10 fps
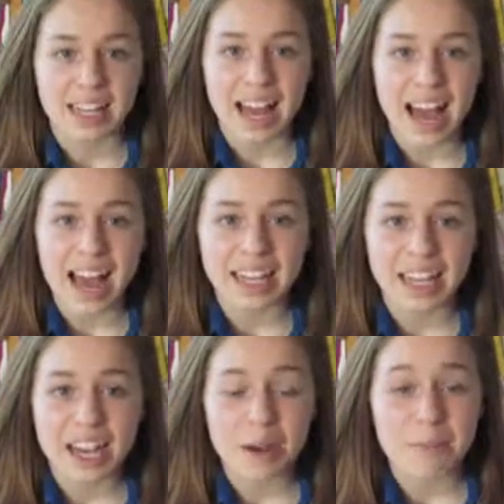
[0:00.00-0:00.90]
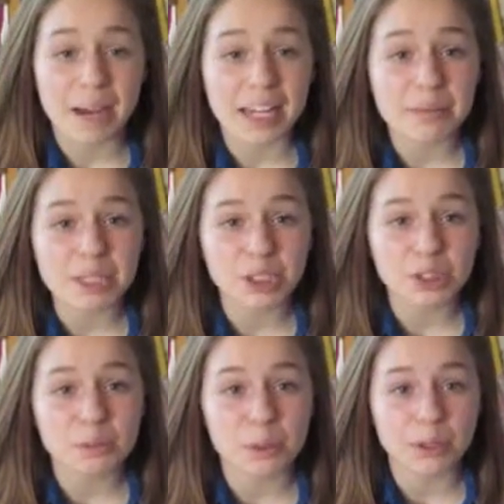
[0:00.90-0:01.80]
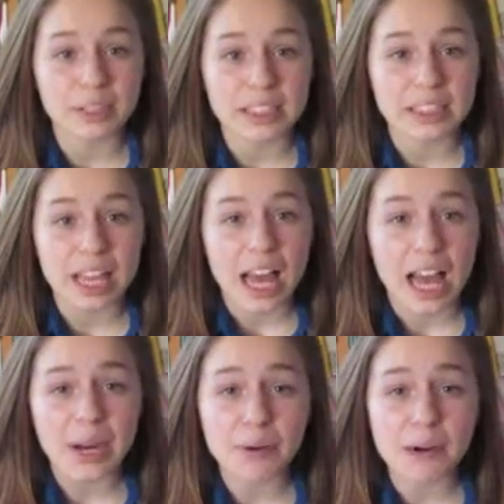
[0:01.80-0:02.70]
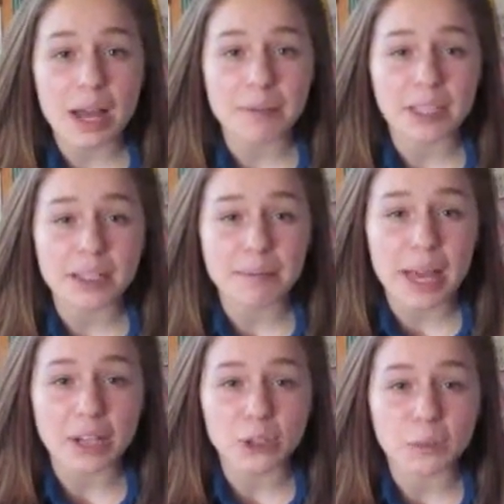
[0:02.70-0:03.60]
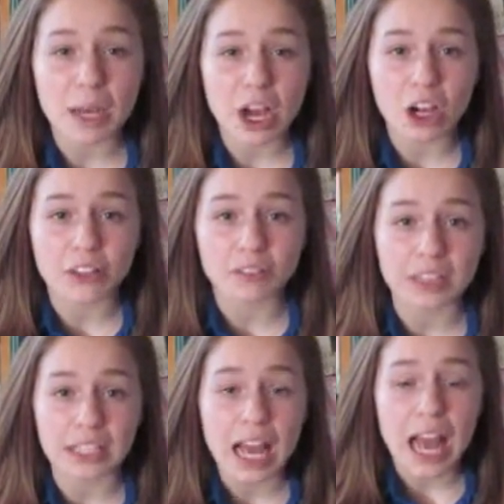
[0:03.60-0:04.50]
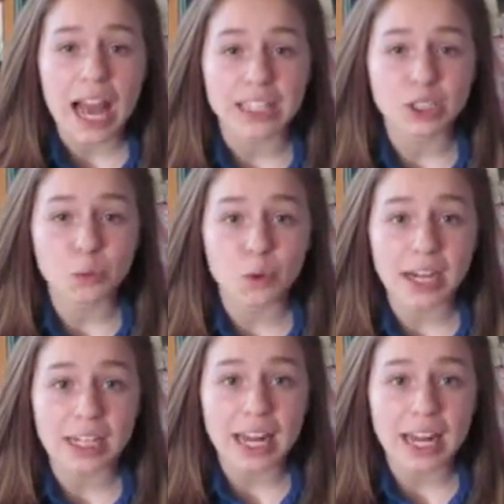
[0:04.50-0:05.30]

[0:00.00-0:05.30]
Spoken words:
Hi, my name is June Purvis. I wrote Emmeline Pankhurst's biography as a white,